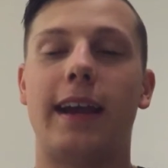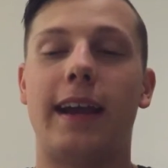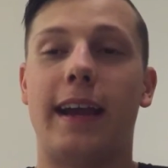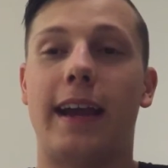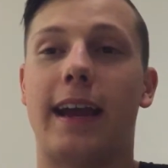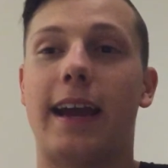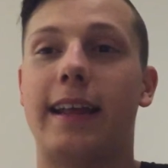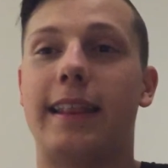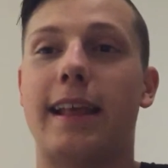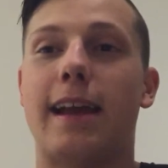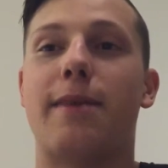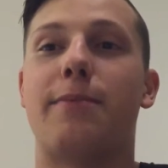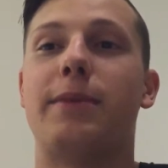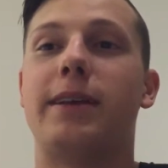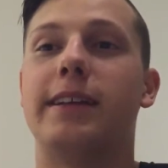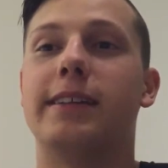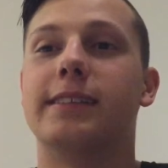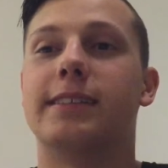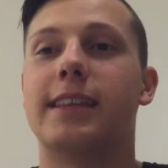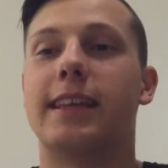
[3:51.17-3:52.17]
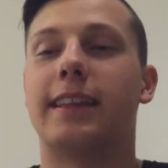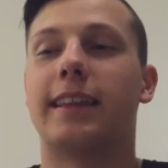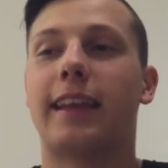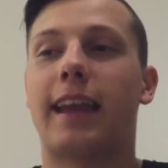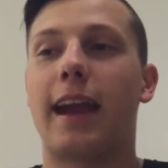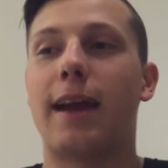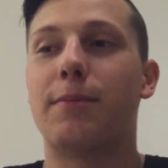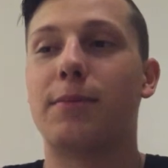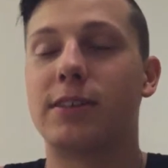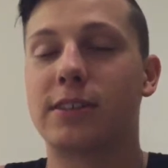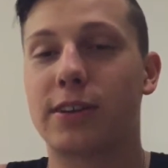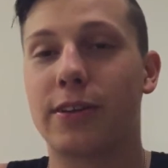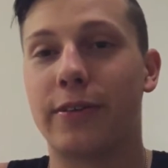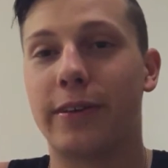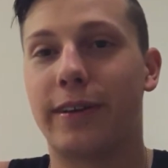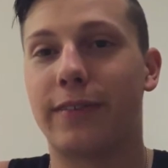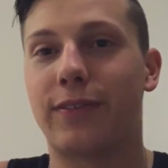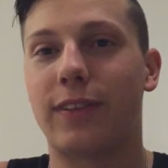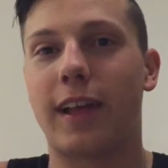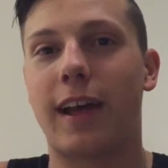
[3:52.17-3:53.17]
and that means that the camera's
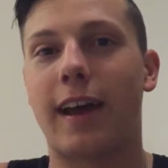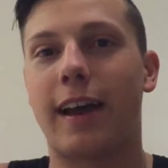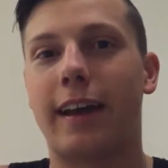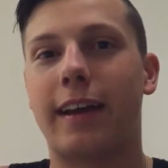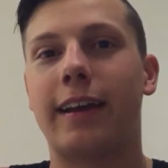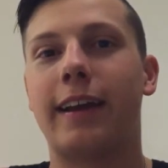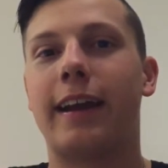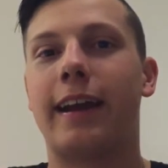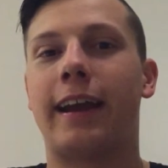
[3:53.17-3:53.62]
going to fly,